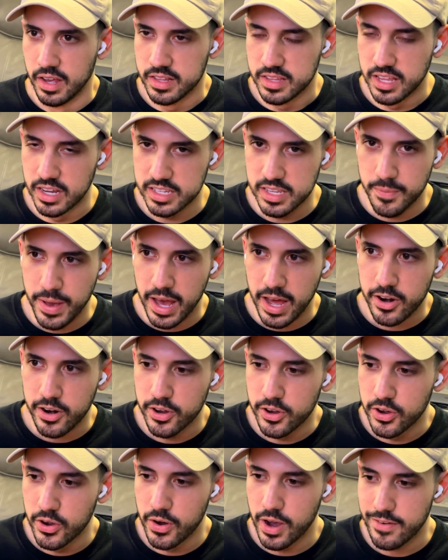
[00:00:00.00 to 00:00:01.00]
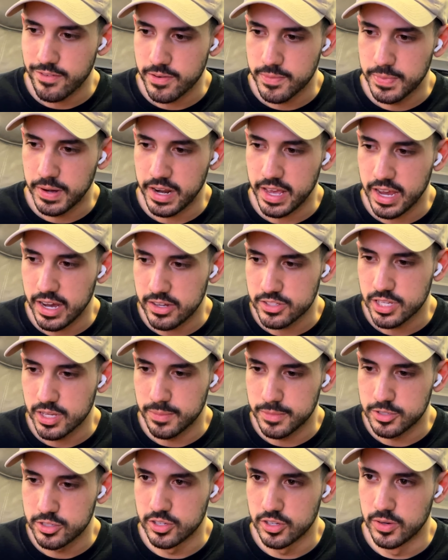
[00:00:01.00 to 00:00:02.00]
Doesn't matter who, everybody else,
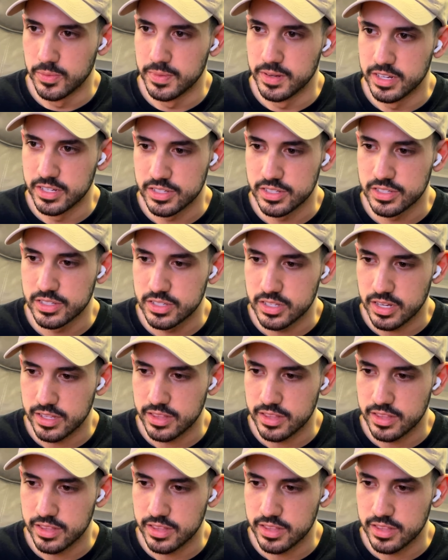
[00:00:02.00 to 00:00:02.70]
I'm assuming, is, I